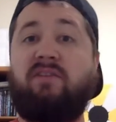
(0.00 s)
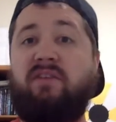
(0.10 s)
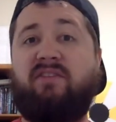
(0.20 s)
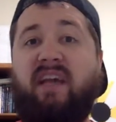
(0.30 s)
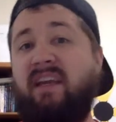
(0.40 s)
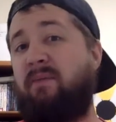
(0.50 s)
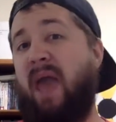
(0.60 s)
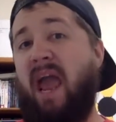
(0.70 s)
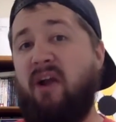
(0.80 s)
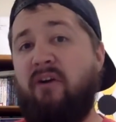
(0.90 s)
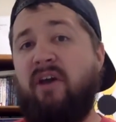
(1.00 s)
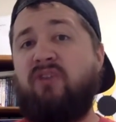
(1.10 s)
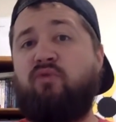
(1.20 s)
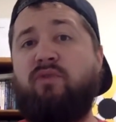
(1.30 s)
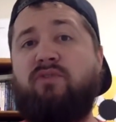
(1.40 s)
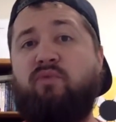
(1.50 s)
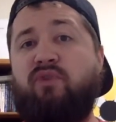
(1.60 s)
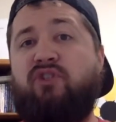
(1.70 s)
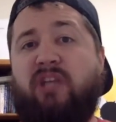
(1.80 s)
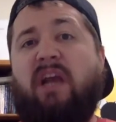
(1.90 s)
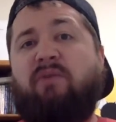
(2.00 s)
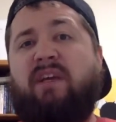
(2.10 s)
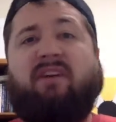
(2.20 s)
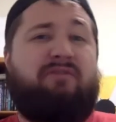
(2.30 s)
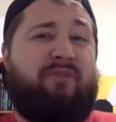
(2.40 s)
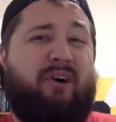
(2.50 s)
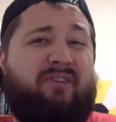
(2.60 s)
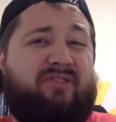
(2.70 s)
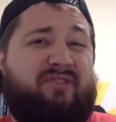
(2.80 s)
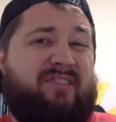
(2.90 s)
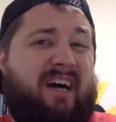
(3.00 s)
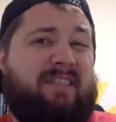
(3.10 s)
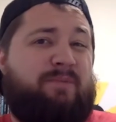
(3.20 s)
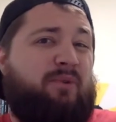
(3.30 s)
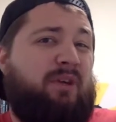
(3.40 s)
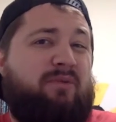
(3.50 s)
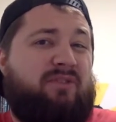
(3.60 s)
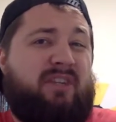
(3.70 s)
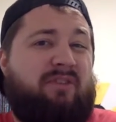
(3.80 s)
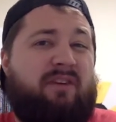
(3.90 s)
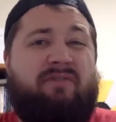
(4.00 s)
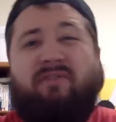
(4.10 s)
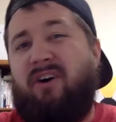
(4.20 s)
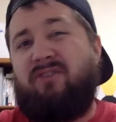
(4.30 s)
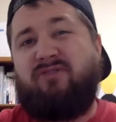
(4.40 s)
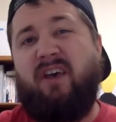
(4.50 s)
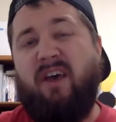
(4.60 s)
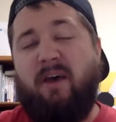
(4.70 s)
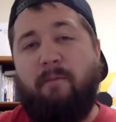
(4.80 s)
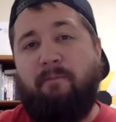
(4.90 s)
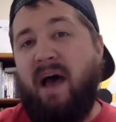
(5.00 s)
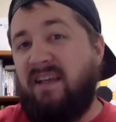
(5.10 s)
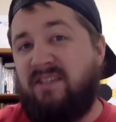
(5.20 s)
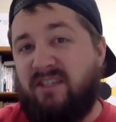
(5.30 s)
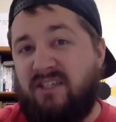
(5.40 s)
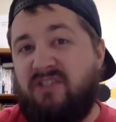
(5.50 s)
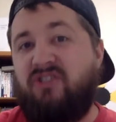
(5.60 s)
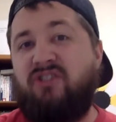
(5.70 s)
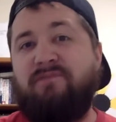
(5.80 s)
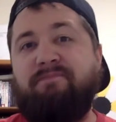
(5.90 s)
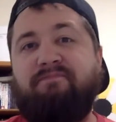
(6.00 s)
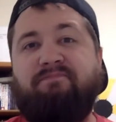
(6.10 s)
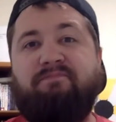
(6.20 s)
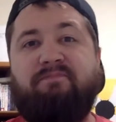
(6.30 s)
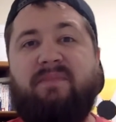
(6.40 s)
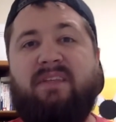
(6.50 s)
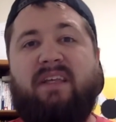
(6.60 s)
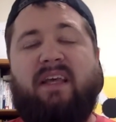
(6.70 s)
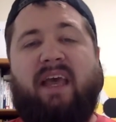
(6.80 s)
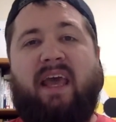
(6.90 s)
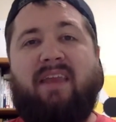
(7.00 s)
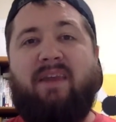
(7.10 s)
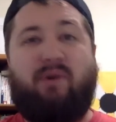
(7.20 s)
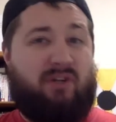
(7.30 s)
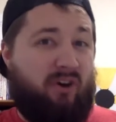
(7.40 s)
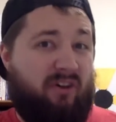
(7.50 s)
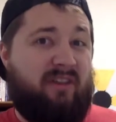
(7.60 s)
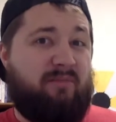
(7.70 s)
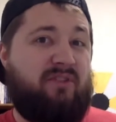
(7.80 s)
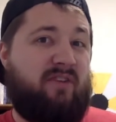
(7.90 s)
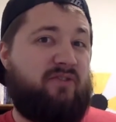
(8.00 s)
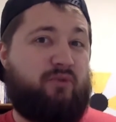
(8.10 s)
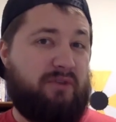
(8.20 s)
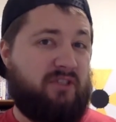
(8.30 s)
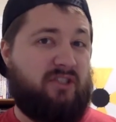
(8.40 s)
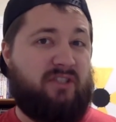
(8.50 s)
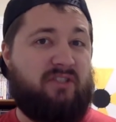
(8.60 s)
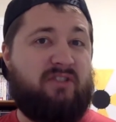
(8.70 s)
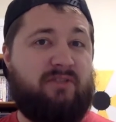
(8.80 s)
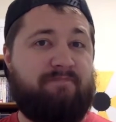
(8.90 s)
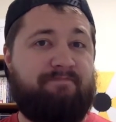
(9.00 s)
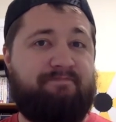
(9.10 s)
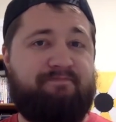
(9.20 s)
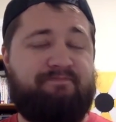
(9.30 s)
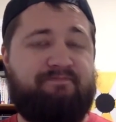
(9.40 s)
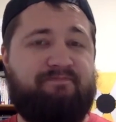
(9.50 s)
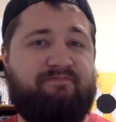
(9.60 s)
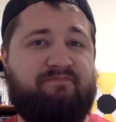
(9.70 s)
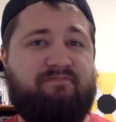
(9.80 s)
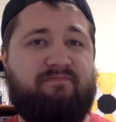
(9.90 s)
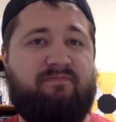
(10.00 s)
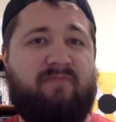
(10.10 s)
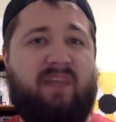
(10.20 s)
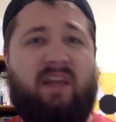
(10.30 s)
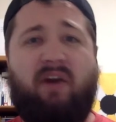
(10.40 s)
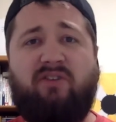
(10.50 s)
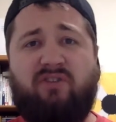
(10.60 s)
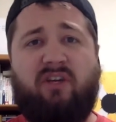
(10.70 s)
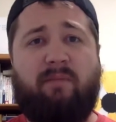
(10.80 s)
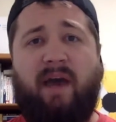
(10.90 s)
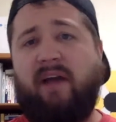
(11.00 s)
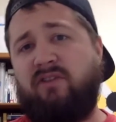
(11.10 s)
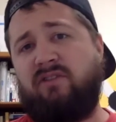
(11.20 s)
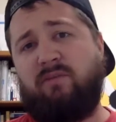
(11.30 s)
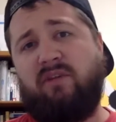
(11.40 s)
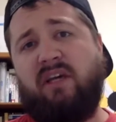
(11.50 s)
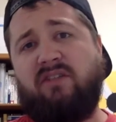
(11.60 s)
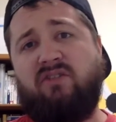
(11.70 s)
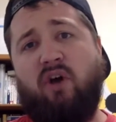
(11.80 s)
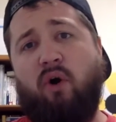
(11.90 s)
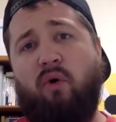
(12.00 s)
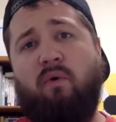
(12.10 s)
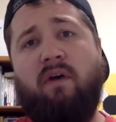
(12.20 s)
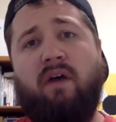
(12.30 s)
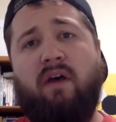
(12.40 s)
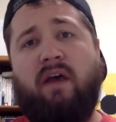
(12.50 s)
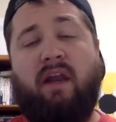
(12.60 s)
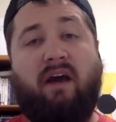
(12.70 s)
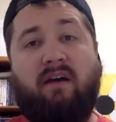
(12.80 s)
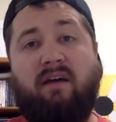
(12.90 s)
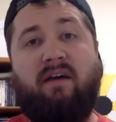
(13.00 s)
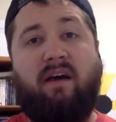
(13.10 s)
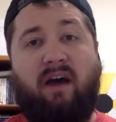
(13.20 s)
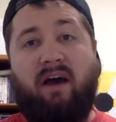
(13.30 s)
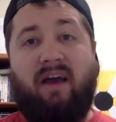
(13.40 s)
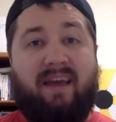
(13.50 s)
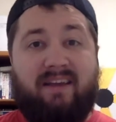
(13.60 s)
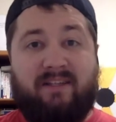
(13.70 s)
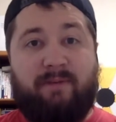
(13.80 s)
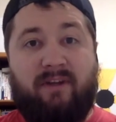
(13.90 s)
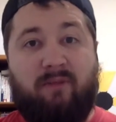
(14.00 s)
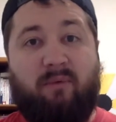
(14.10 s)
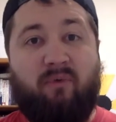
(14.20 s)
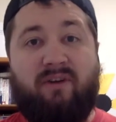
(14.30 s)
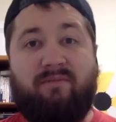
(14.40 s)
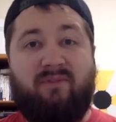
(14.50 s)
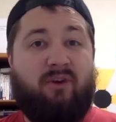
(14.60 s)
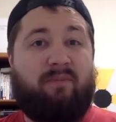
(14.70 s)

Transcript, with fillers: See, this guy named Arius was, was sharing a false gospel, he was sharing a false message and they were calling themselves Christians. Now, as you can imagine, some of you guys know, and I, uh, uh, I can explain a little bit more in a